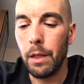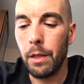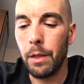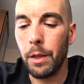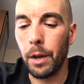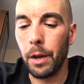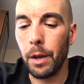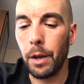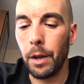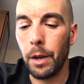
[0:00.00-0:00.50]

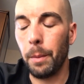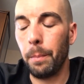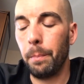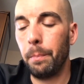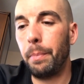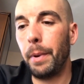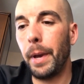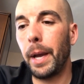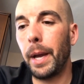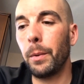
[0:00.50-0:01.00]
The
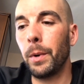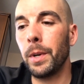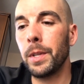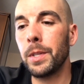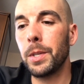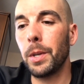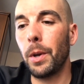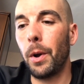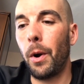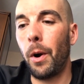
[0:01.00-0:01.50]
big
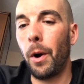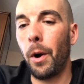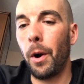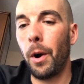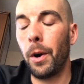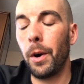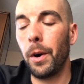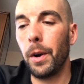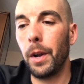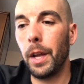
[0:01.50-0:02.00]
ones
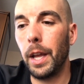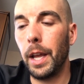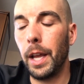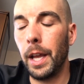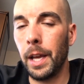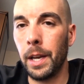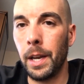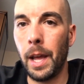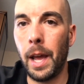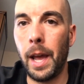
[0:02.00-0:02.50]
are
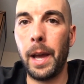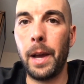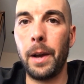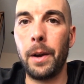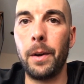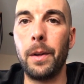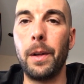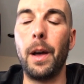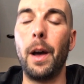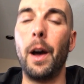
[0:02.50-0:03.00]

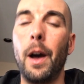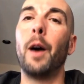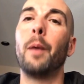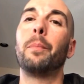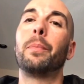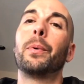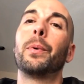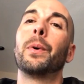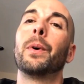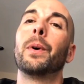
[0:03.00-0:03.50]
inhale
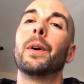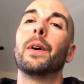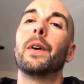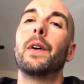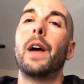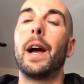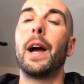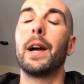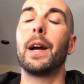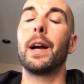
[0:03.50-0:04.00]
up,
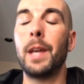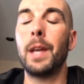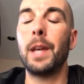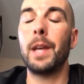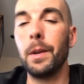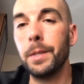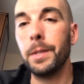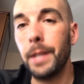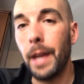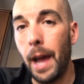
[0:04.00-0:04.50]

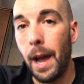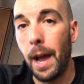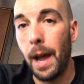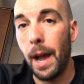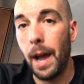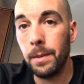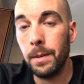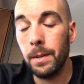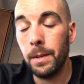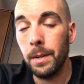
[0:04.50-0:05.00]
exhale
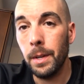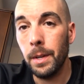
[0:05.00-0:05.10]
down.